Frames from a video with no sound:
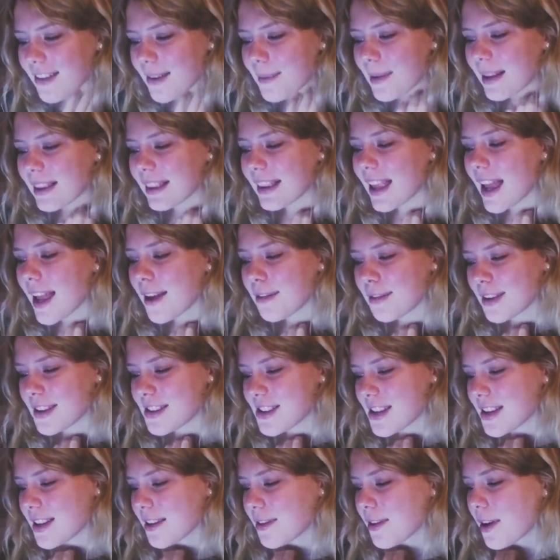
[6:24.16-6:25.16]
about life in
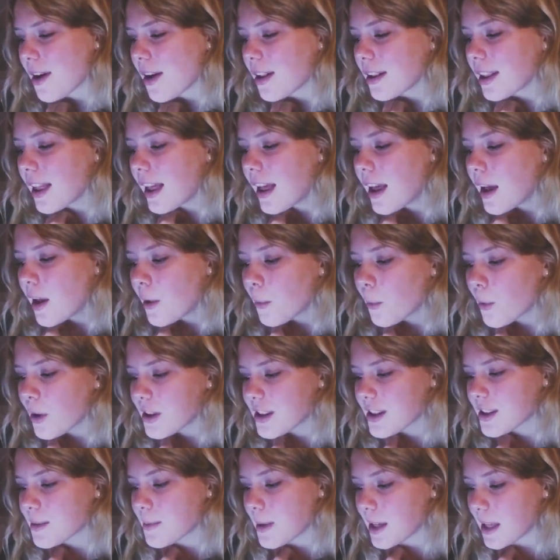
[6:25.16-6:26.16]
general,
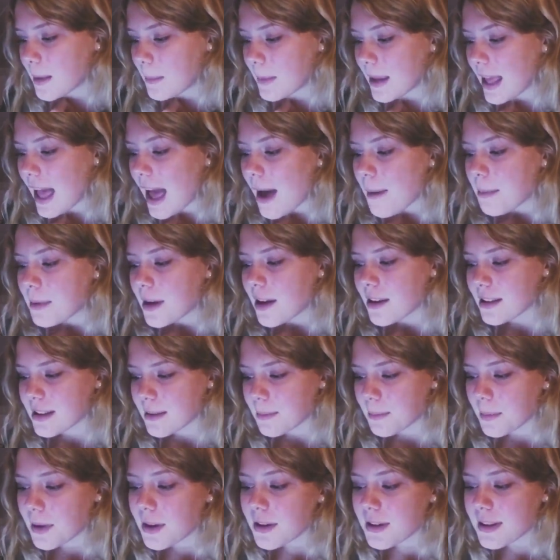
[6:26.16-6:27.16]
which is making me happier as a
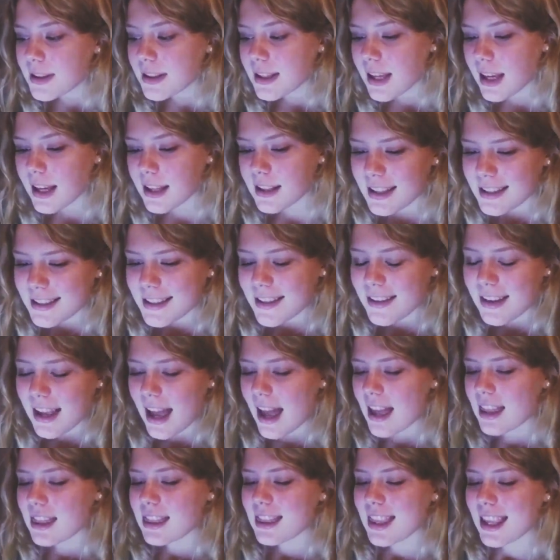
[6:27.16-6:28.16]
person. So
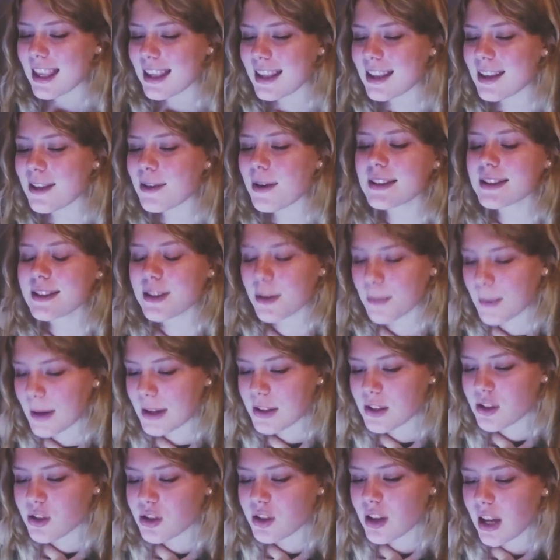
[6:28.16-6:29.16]
yeah, thank you so
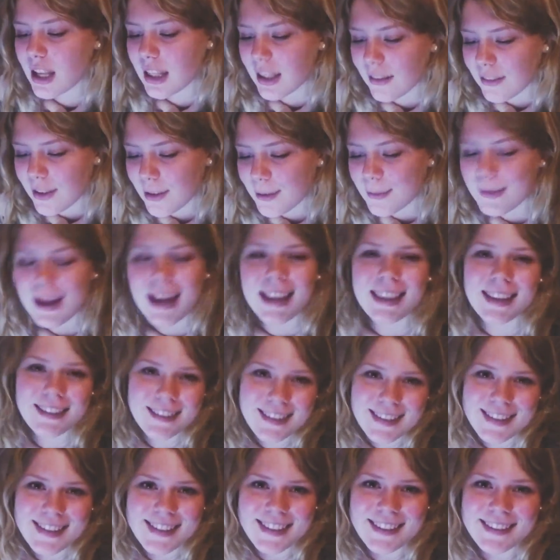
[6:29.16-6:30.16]
much. I love you. I love
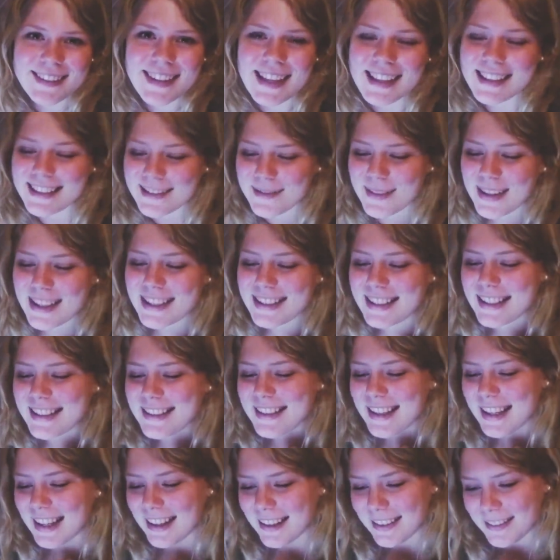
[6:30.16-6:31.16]
you too. That's amazing
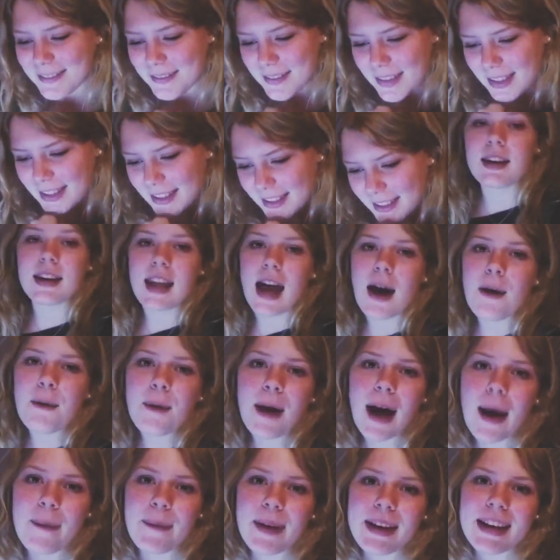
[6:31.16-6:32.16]
to you. Now
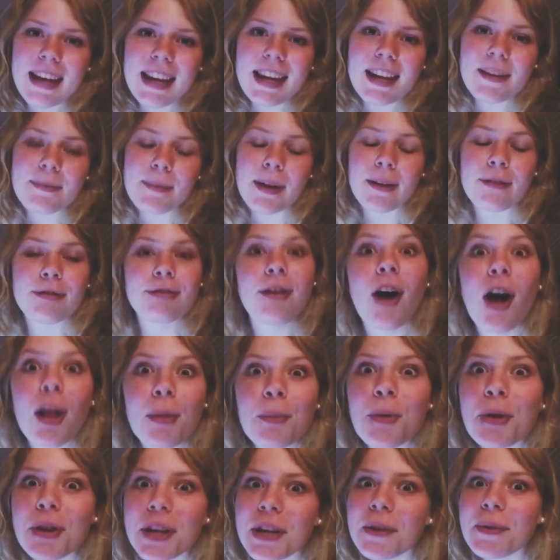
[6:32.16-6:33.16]
I'm gonna edit my fall
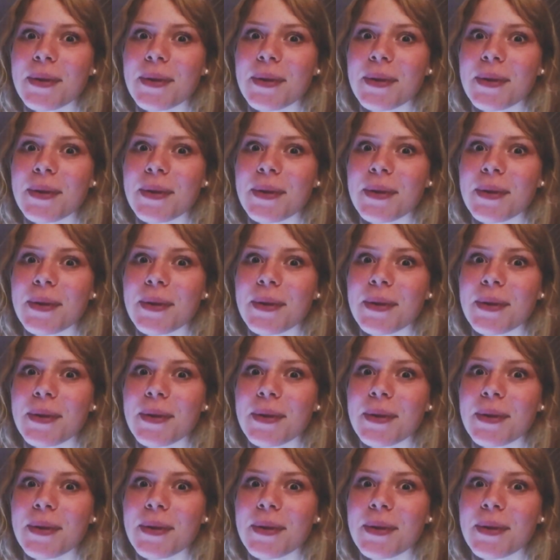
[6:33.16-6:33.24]
morning